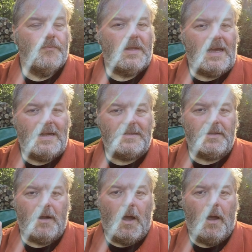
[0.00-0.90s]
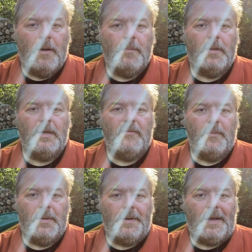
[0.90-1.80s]
It is an
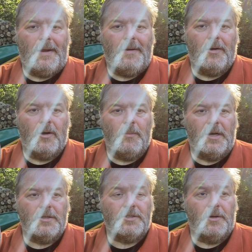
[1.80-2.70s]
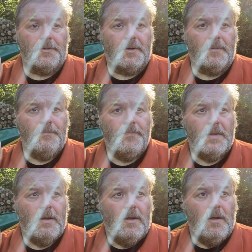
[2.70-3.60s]
unbelievable night here in Minnesota.
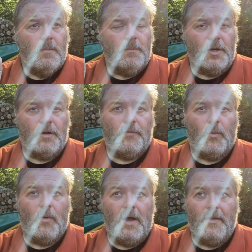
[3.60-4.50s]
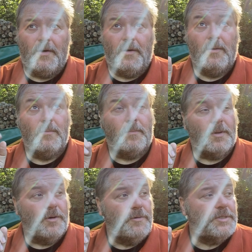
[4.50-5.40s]
Beautiful weather,
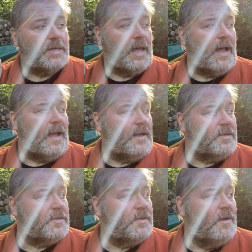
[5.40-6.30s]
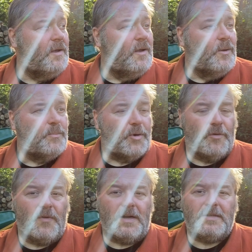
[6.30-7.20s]
blue skies,
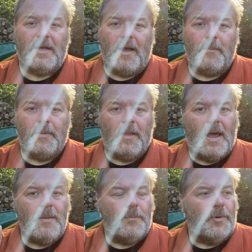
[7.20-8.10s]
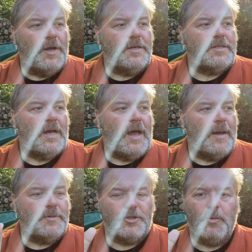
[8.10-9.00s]
perfect temp, light breeze.
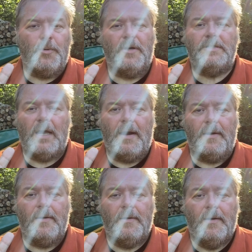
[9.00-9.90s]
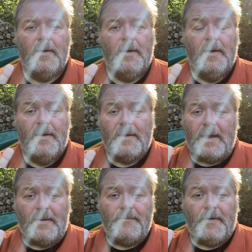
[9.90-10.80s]
I'm super excited.
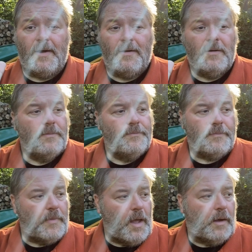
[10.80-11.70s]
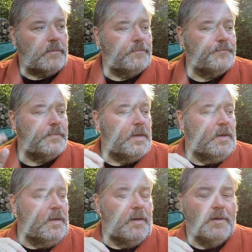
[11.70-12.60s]
Campfire? No.
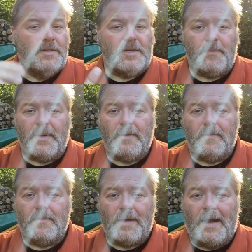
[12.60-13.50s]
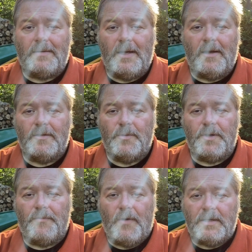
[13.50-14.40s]
Sipping cocktails with
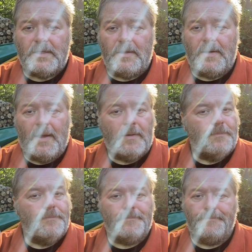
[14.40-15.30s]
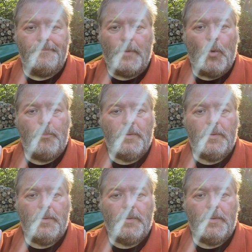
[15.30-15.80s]
your friends on the deck? Nope.